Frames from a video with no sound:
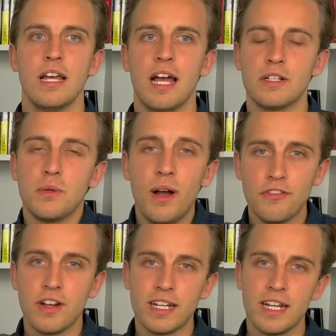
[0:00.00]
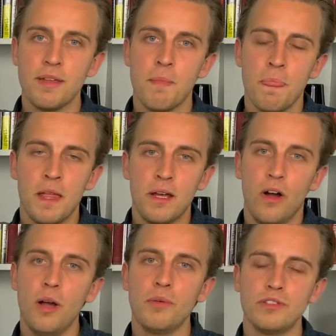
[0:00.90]
And quite frankly,
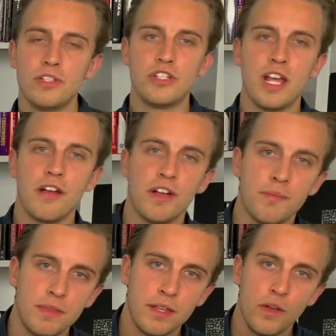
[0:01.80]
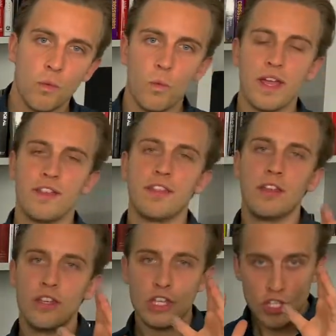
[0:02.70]
I want to share it with
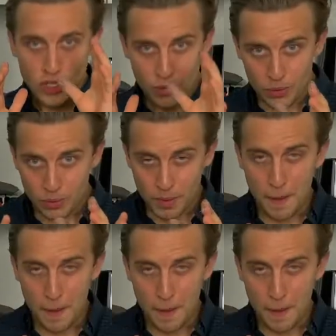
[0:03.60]
you.